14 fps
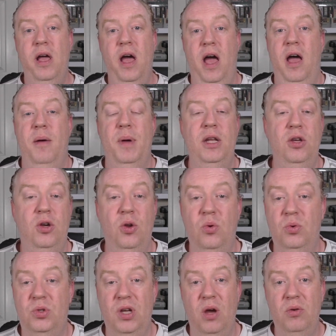and you can
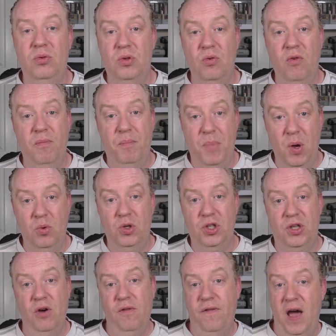also sort of build
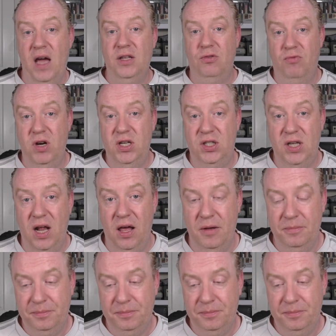yourself as a reseller.